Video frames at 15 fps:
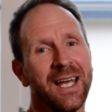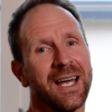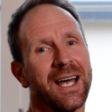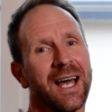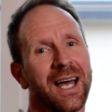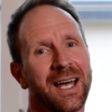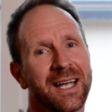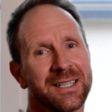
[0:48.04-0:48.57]

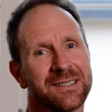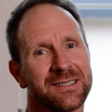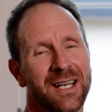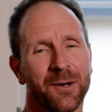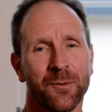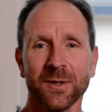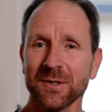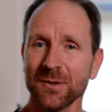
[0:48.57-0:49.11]
And I
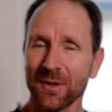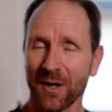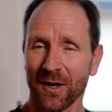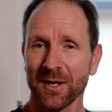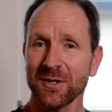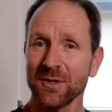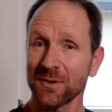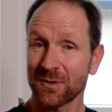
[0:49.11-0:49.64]
want to
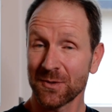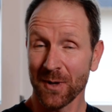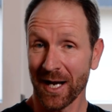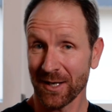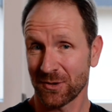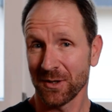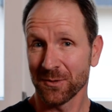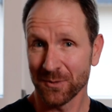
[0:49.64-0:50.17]
encourage you to
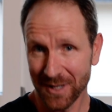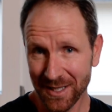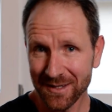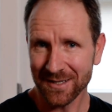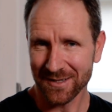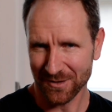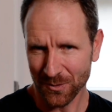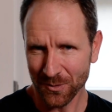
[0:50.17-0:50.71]
actually read
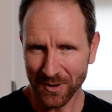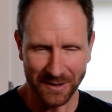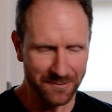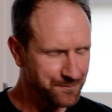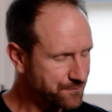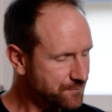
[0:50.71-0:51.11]
this story,